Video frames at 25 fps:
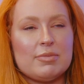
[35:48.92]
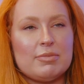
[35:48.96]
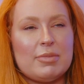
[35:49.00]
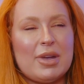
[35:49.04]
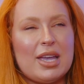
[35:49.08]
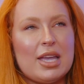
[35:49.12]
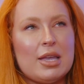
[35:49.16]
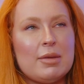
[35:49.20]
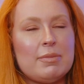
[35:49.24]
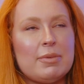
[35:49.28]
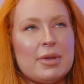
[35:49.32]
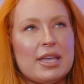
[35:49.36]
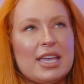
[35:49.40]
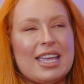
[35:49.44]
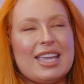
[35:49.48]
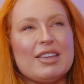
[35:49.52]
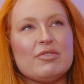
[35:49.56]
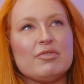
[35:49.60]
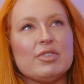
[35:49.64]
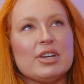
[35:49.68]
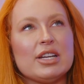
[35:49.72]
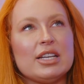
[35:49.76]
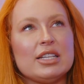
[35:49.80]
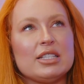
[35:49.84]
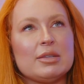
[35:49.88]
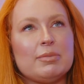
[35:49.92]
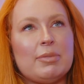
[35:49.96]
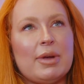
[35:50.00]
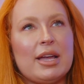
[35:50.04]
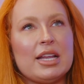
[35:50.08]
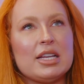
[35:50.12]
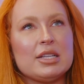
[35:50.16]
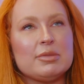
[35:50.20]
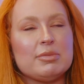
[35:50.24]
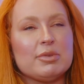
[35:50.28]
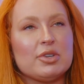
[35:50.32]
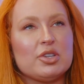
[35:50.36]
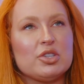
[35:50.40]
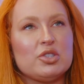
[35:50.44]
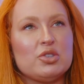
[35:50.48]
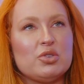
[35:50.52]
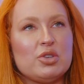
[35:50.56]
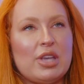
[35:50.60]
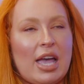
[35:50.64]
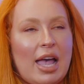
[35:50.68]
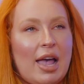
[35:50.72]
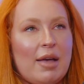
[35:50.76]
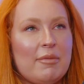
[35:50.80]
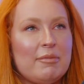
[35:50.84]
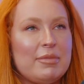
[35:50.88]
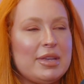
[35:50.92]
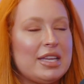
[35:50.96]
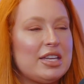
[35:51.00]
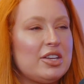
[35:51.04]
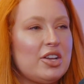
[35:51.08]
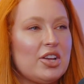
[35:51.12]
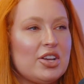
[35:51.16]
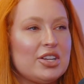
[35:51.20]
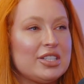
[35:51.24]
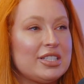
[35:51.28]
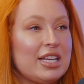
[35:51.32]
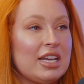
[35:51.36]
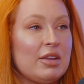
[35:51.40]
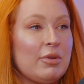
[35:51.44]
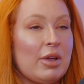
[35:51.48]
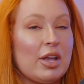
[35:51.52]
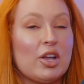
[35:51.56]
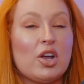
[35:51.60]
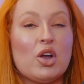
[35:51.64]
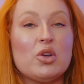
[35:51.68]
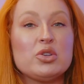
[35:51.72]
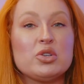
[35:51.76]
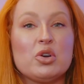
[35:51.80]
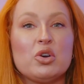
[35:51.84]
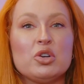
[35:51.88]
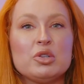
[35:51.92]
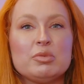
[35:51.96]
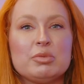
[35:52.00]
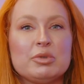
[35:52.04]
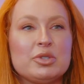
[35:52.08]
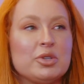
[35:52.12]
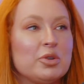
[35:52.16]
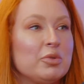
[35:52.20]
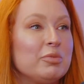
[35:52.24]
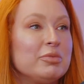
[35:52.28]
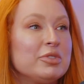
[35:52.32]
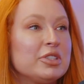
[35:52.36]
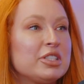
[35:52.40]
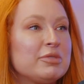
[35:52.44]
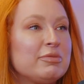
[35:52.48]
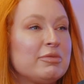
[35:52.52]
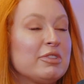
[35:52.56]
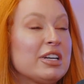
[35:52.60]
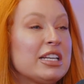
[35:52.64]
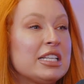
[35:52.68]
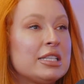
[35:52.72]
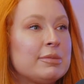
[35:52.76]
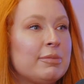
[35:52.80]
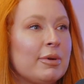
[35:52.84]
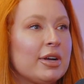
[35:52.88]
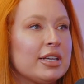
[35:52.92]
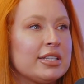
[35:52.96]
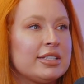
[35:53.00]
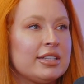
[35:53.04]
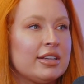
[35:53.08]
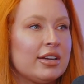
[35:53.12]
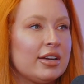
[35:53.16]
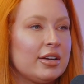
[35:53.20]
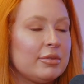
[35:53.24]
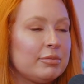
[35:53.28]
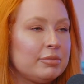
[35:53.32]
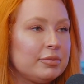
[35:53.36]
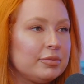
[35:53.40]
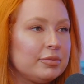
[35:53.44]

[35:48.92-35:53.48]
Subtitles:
Maybe. It really depends because you can be a nurse anyway. Go to hospital, just really spice it up.